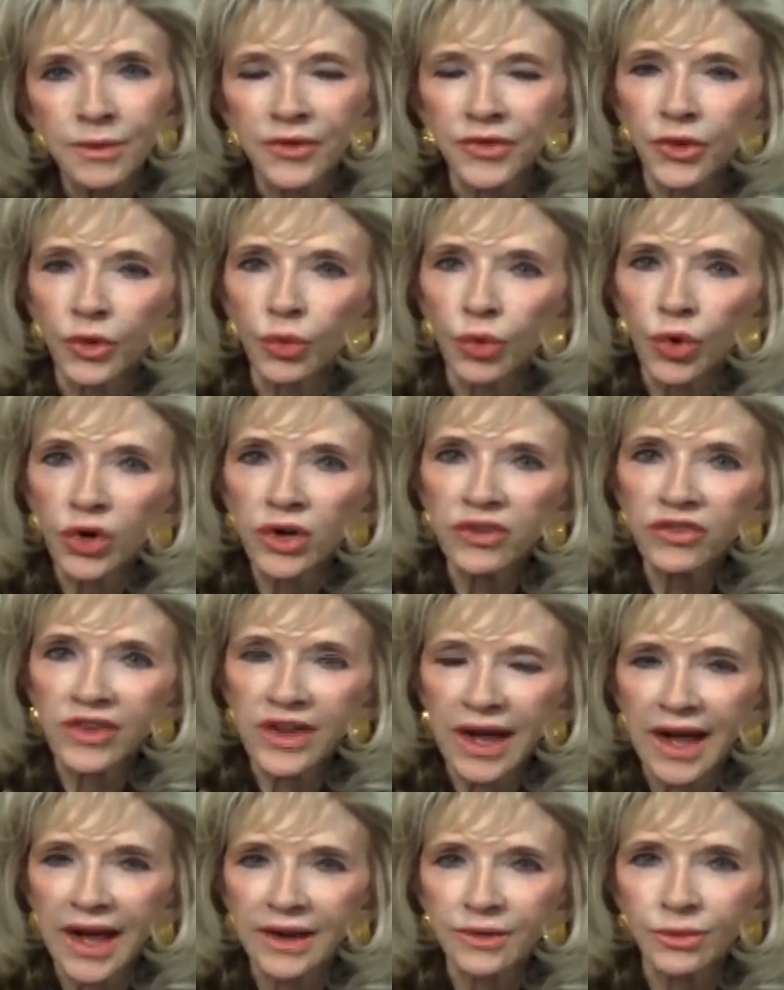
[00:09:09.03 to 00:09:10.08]
But the Word of
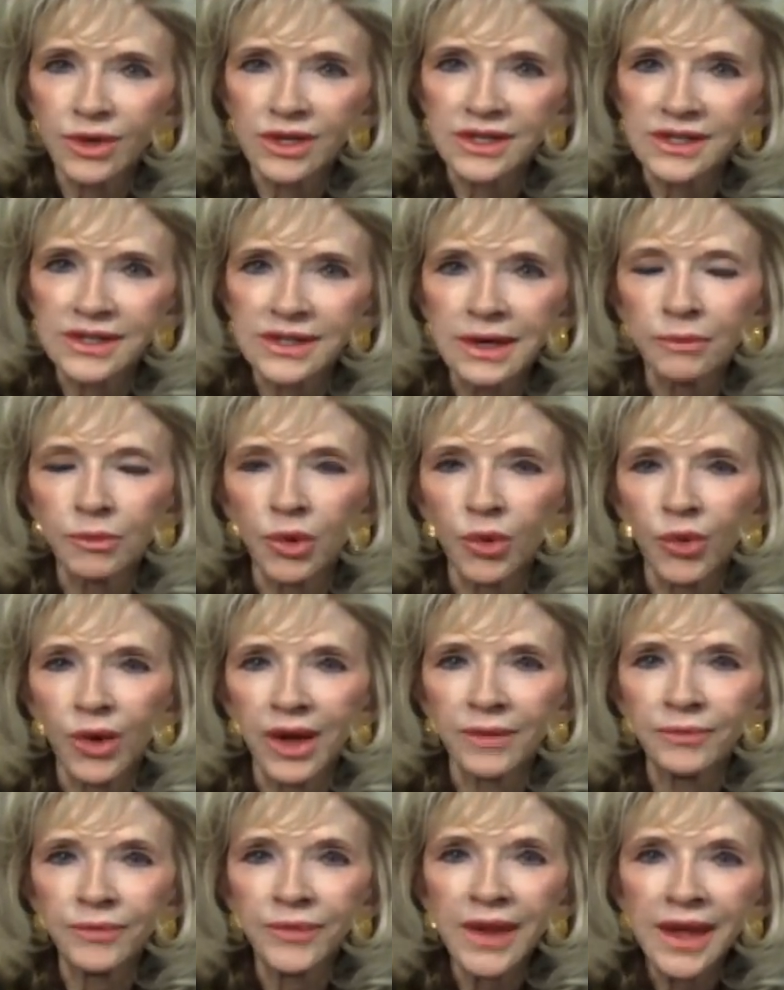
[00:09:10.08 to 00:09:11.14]
God was number
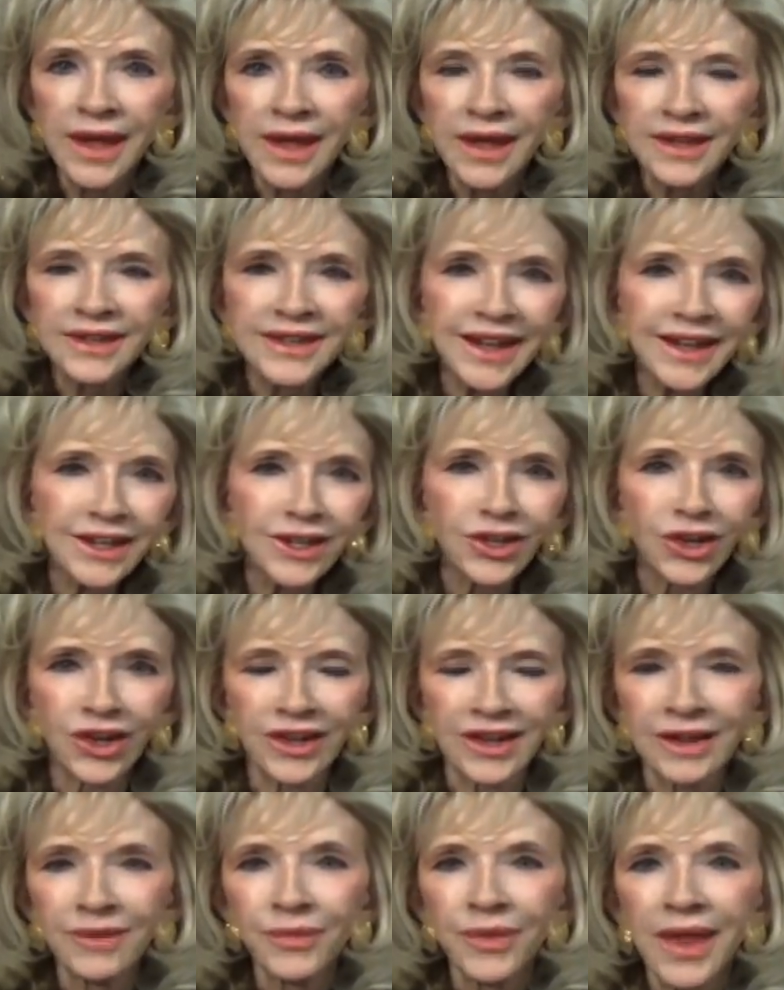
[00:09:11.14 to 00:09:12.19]
one. Take a
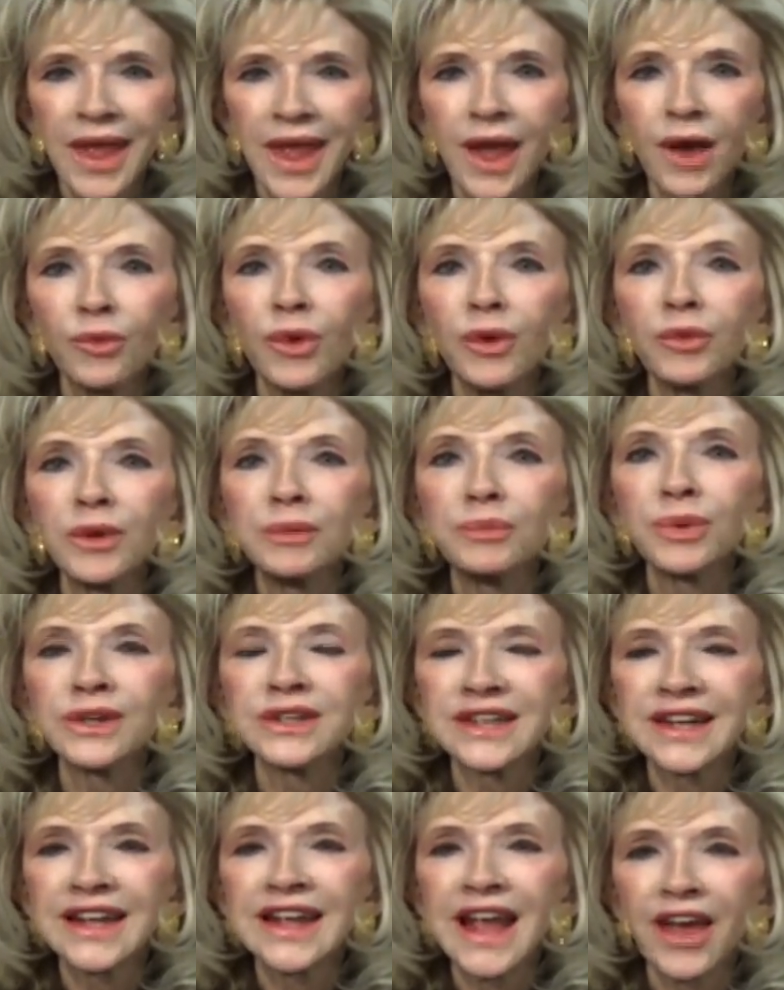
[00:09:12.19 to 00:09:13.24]
look at what we
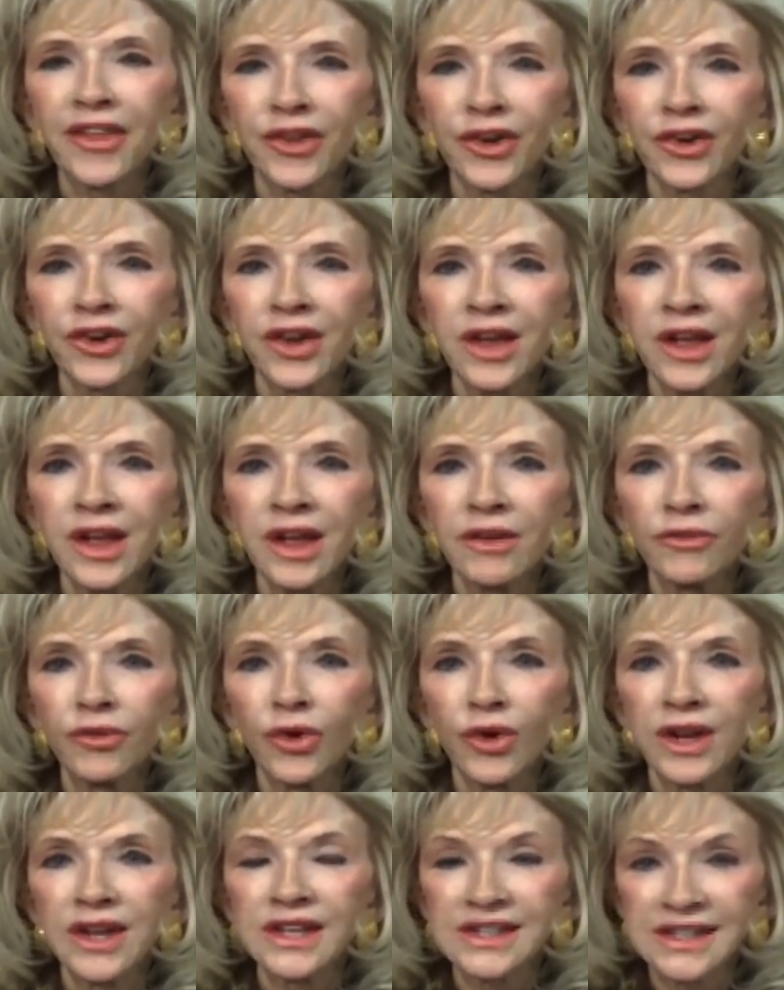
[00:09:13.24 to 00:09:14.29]
put together
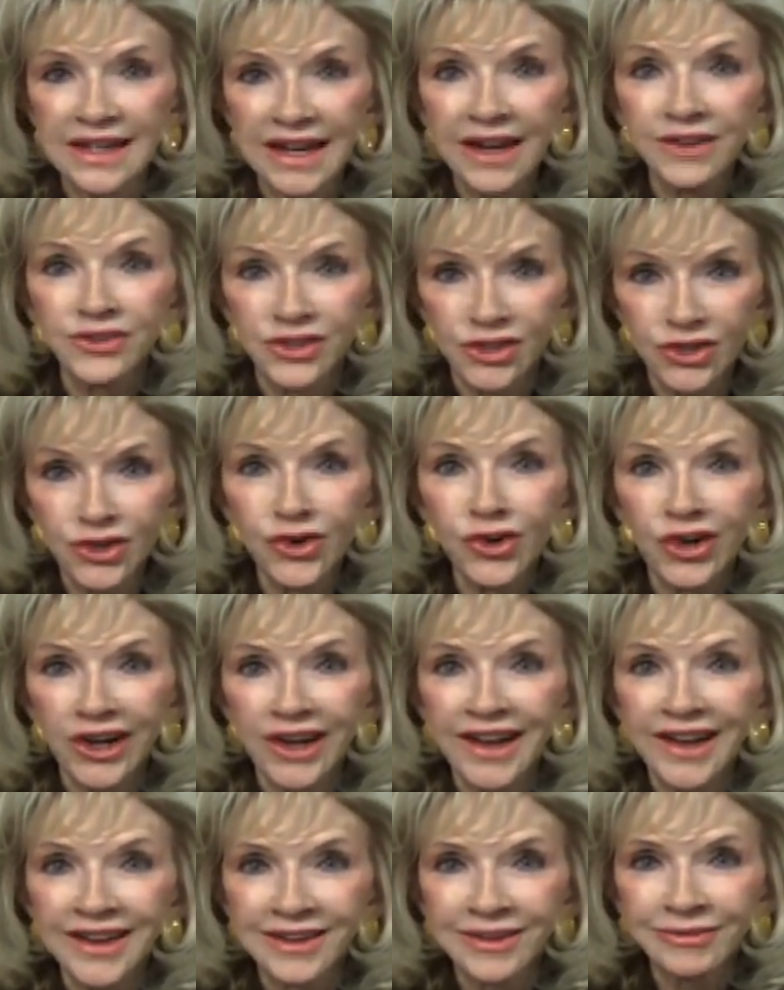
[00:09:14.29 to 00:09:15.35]
for his life
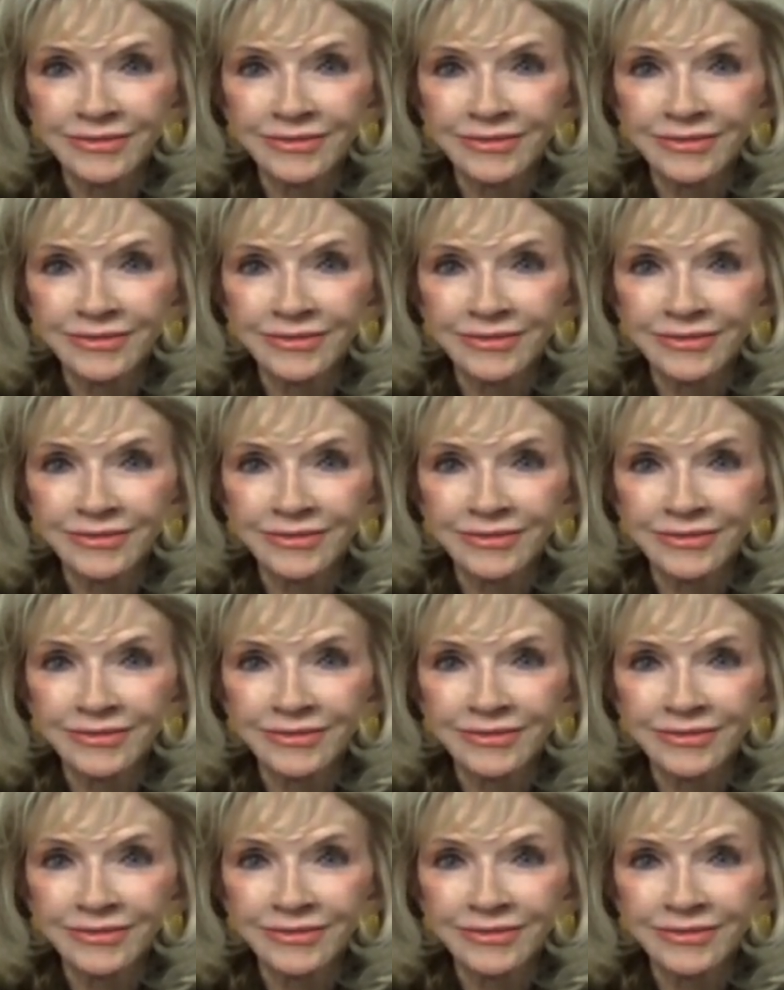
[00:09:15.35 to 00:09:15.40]
story.